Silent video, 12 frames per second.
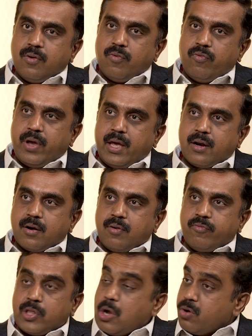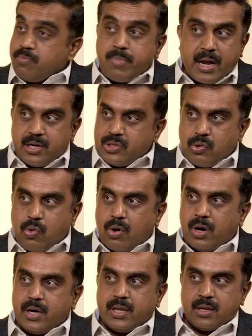where without impacting the
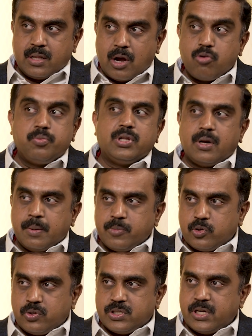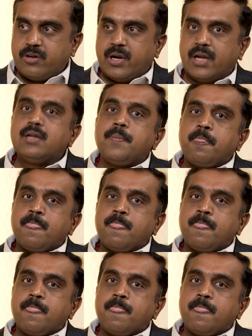quality and the output that I'm going to generate,